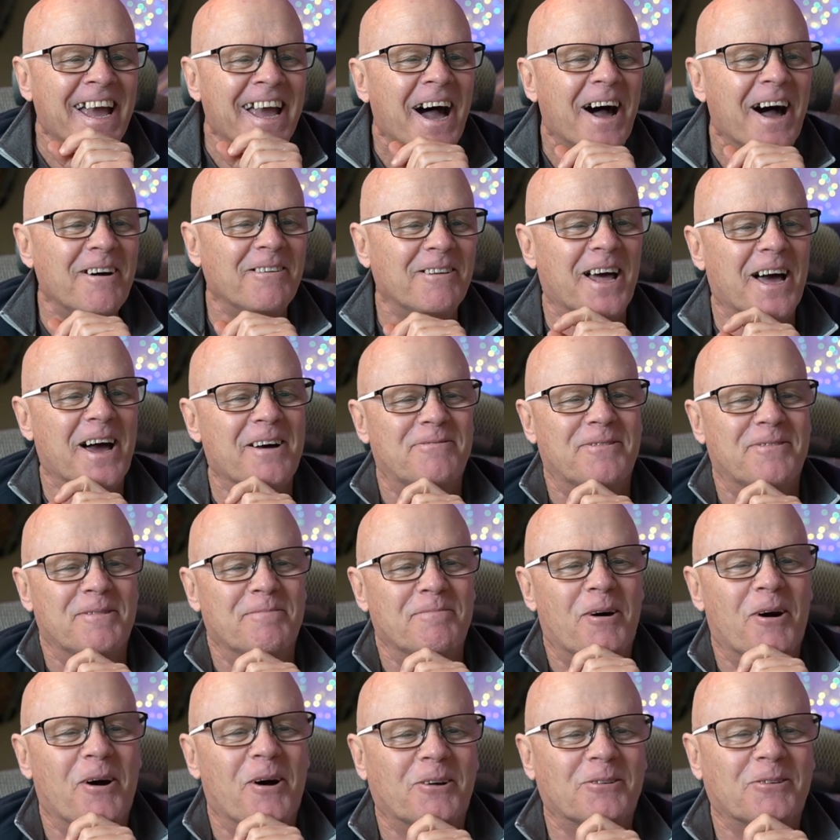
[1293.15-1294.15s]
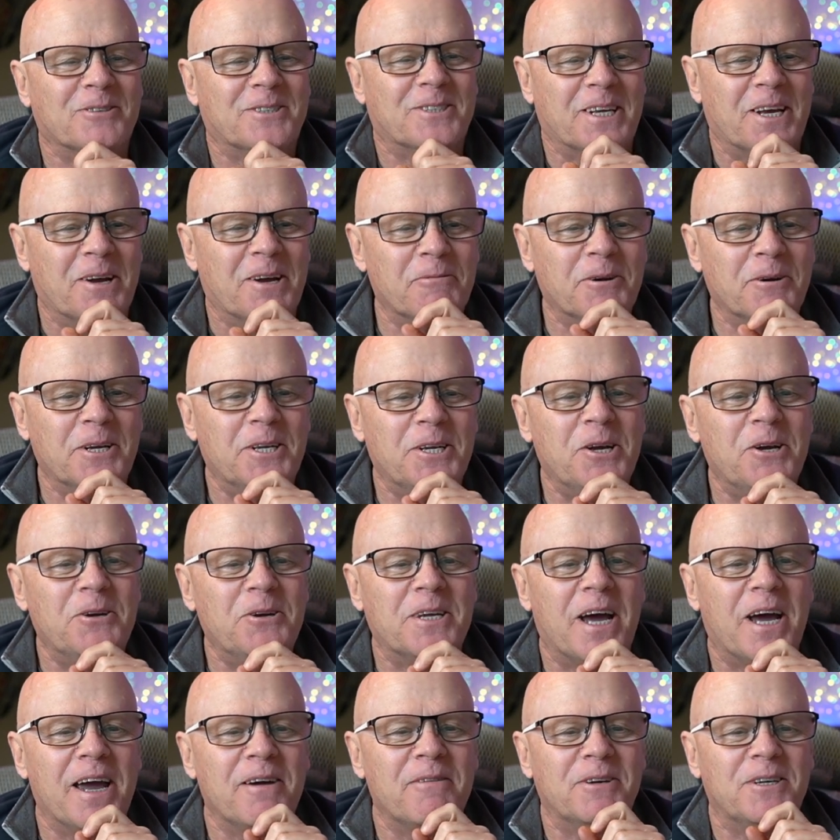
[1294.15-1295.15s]
I'm laughing. Michael saying we knew
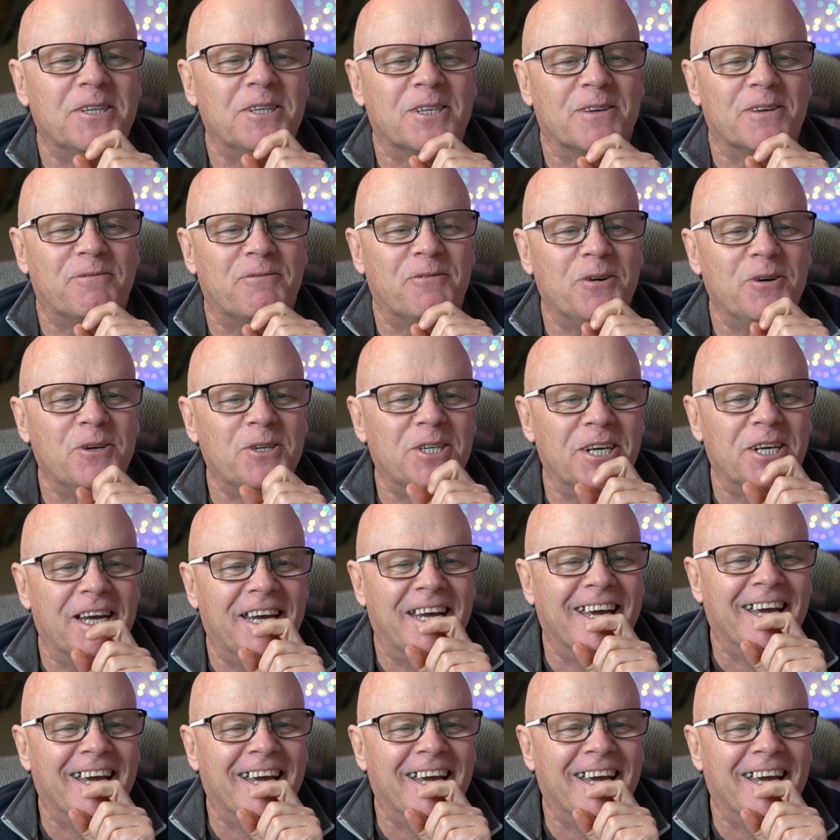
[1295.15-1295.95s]
David is a Fuji